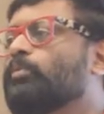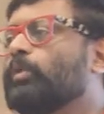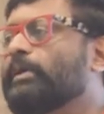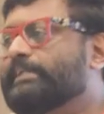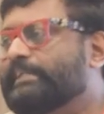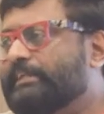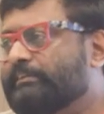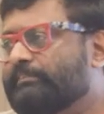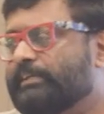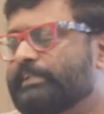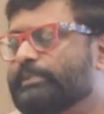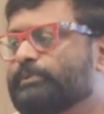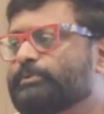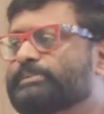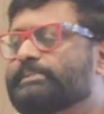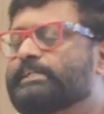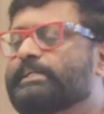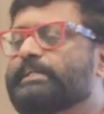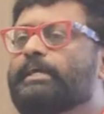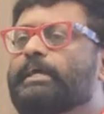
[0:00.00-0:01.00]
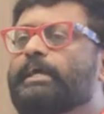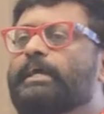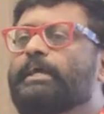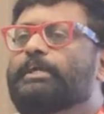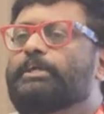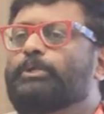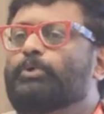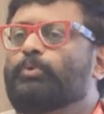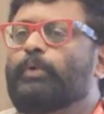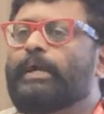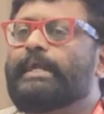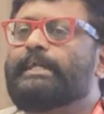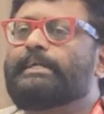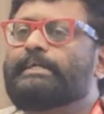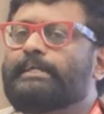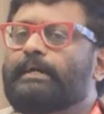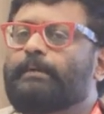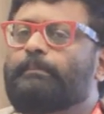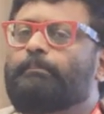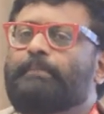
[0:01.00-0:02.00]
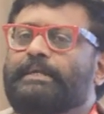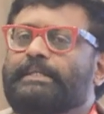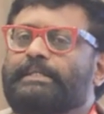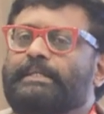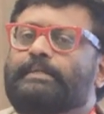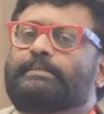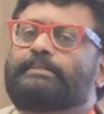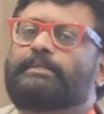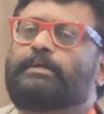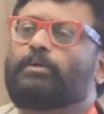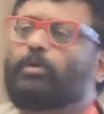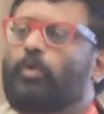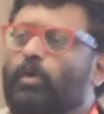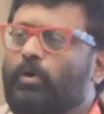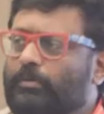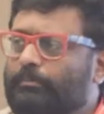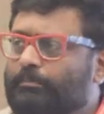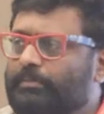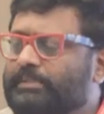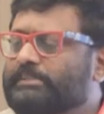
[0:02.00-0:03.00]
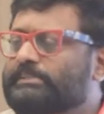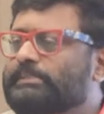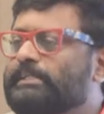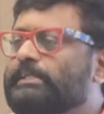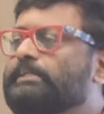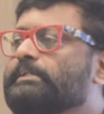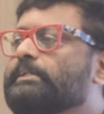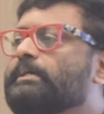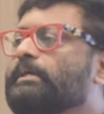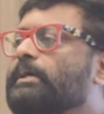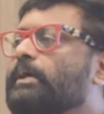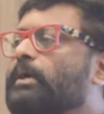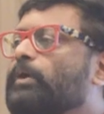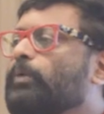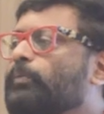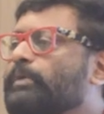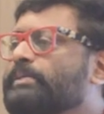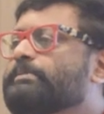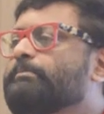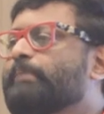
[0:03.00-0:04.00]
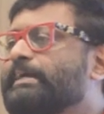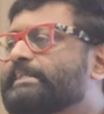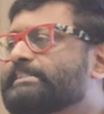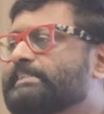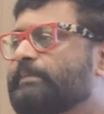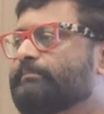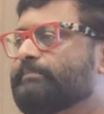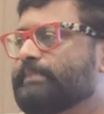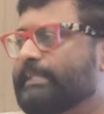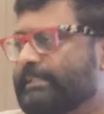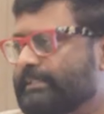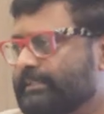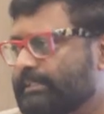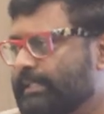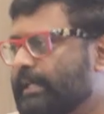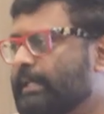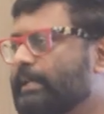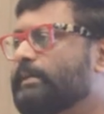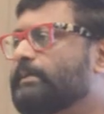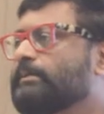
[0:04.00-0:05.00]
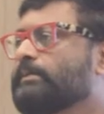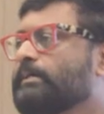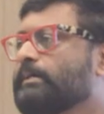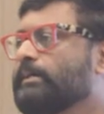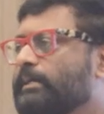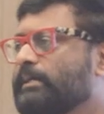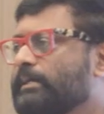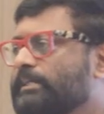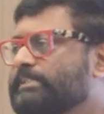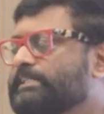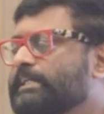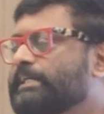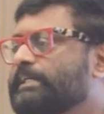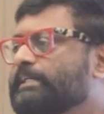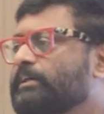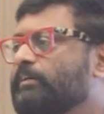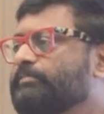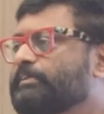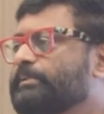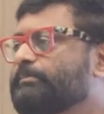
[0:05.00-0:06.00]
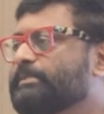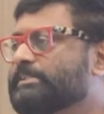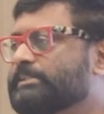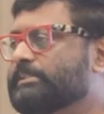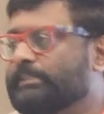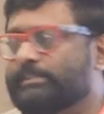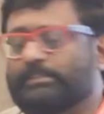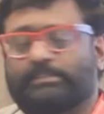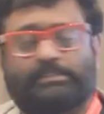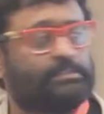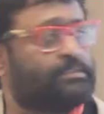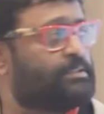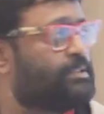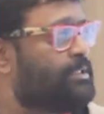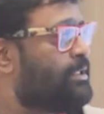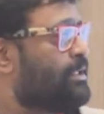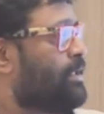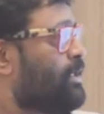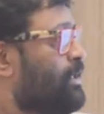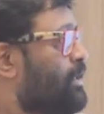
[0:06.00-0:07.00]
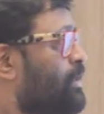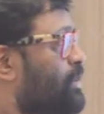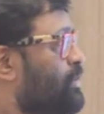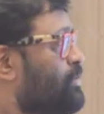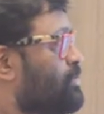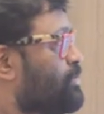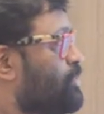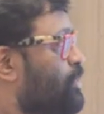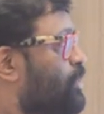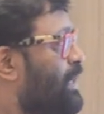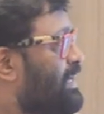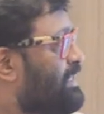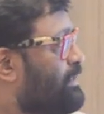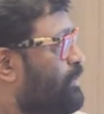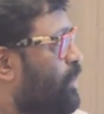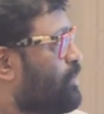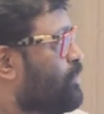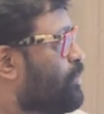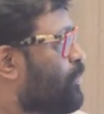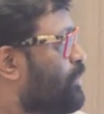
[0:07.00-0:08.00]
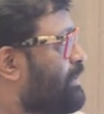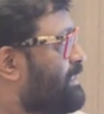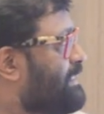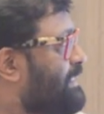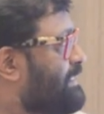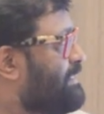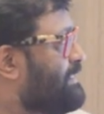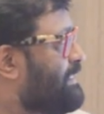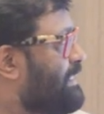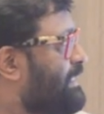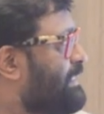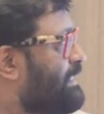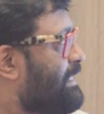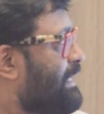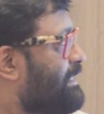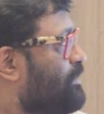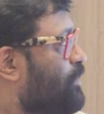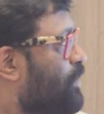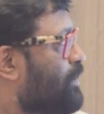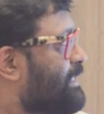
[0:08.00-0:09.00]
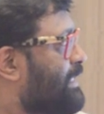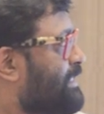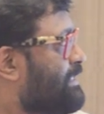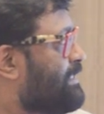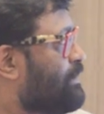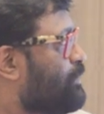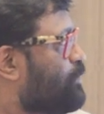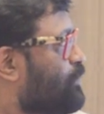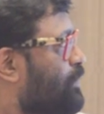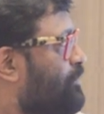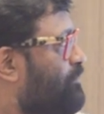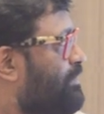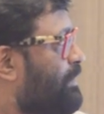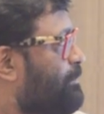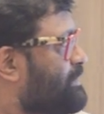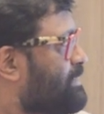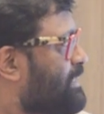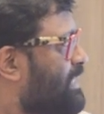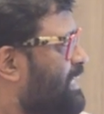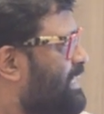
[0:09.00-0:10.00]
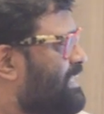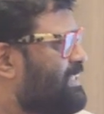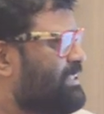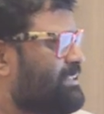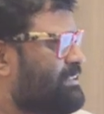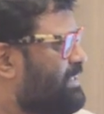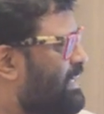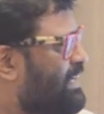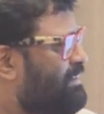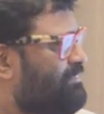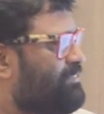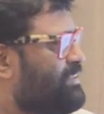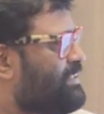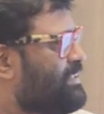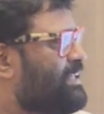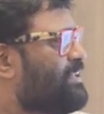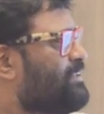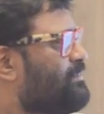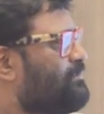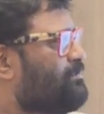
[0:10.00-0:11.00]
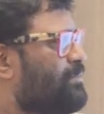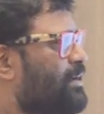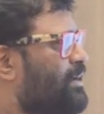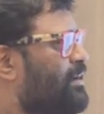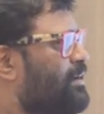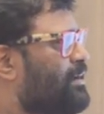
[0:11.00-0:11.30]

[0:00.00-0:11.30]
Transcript: whatever you say, you end up meeting the wrong person, which mess up the entire journey of the business. So I'll not go detail, I'll not get into a website, everything.